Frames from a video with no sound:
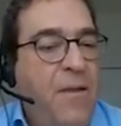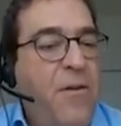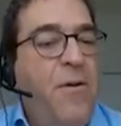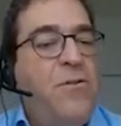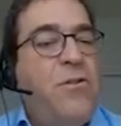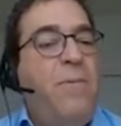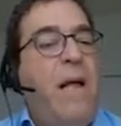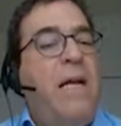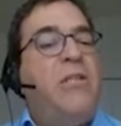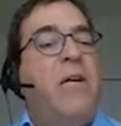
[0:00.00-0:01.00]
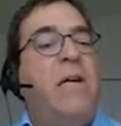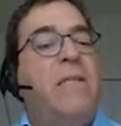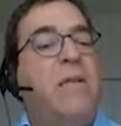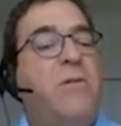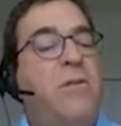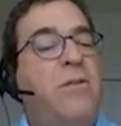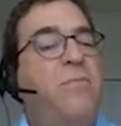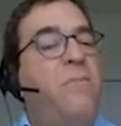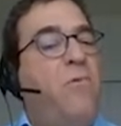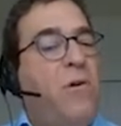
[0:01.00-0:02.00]
Third, supply chains are going to
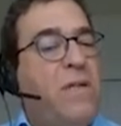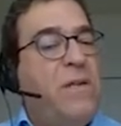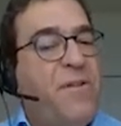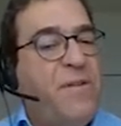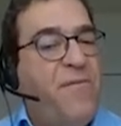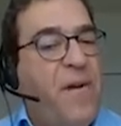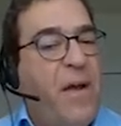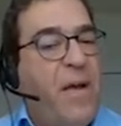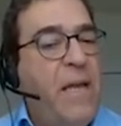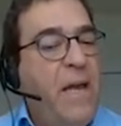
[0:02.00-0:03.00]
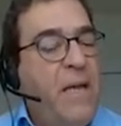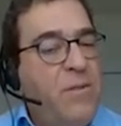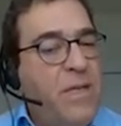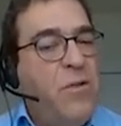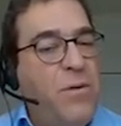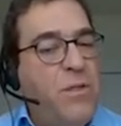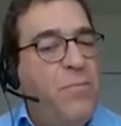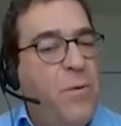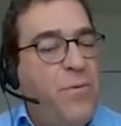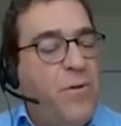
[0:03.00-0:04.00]
be more diversified, so there's going to
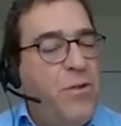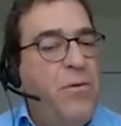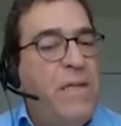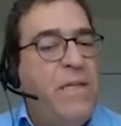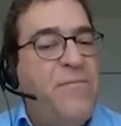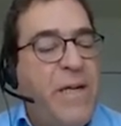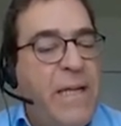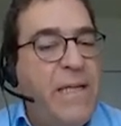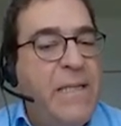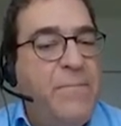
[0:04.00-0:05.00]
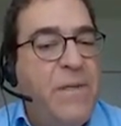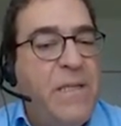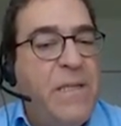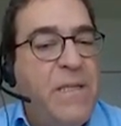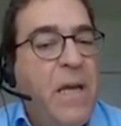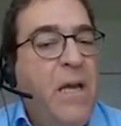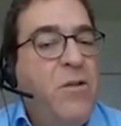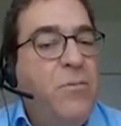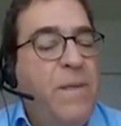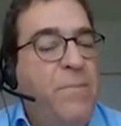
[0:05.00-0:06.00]
be opportunities for Canadian business
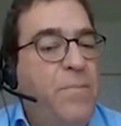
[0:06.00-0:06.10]
to